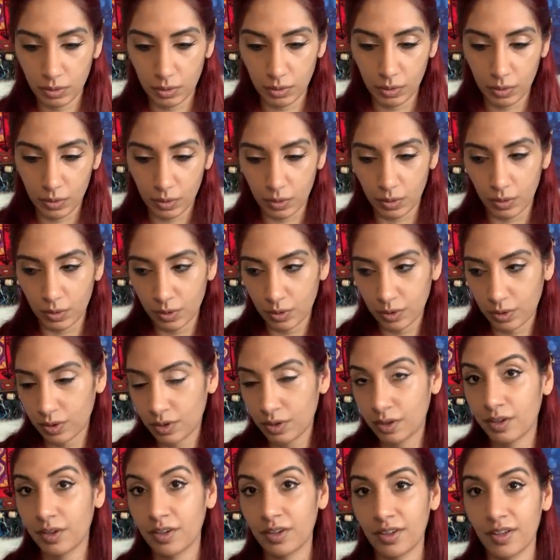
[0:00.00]
Oh,
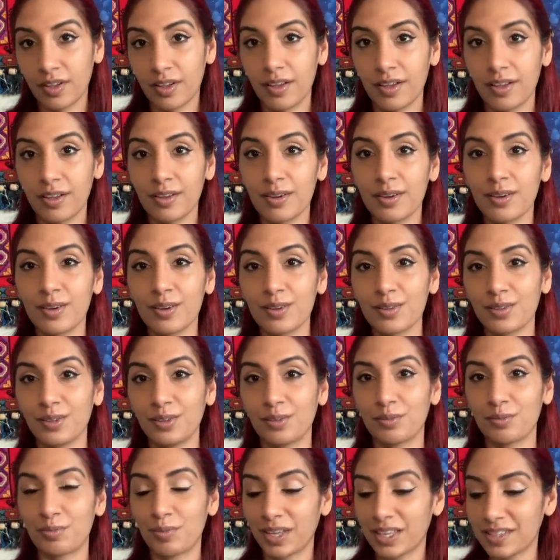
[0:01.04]

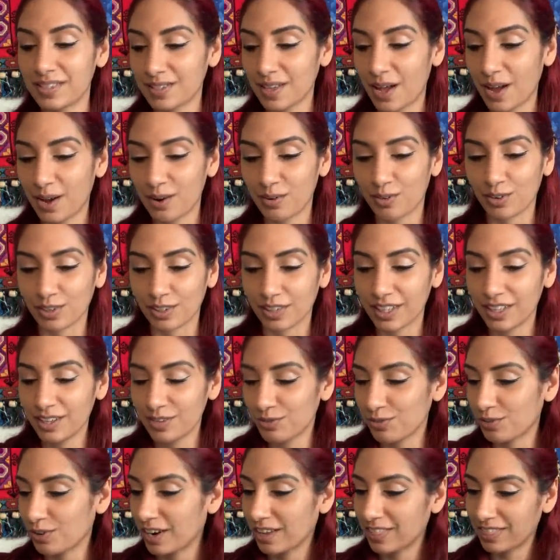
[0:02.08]
I'm a big sigh of
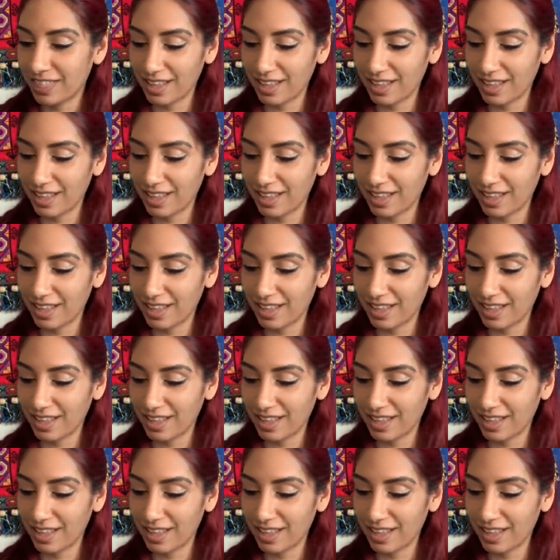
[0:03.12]
relief right